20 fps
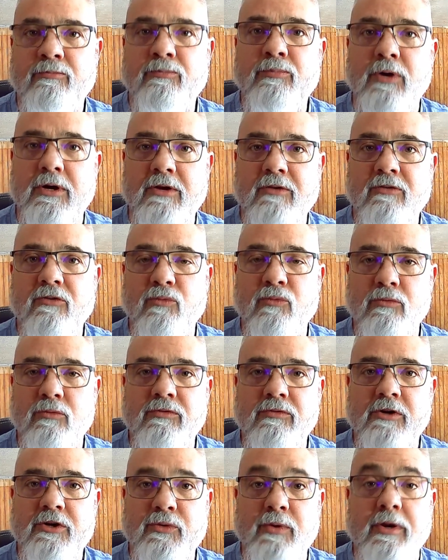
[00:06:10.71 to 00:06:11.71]
Prices will
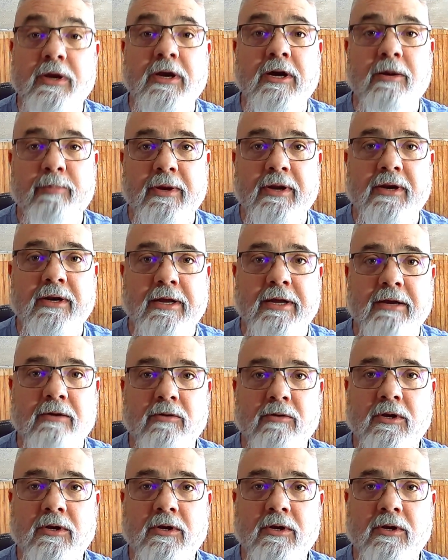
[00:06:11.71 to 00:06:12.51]
fluctuate up and down,